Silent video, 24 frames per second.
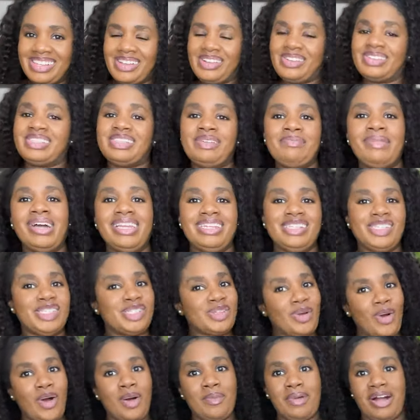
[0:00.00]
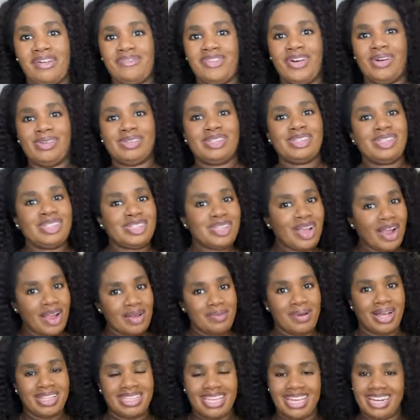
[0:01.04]
so somebody just called my phone. So sorry
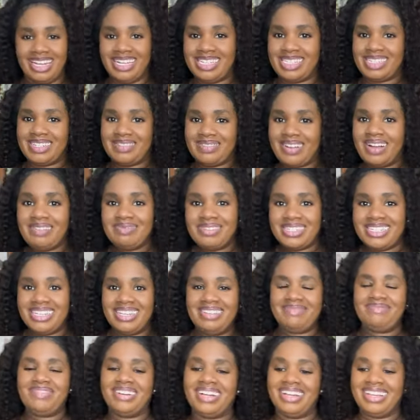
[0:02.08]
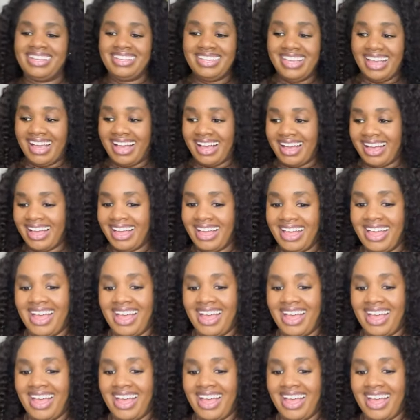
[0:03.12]
about that interruption, but yeah.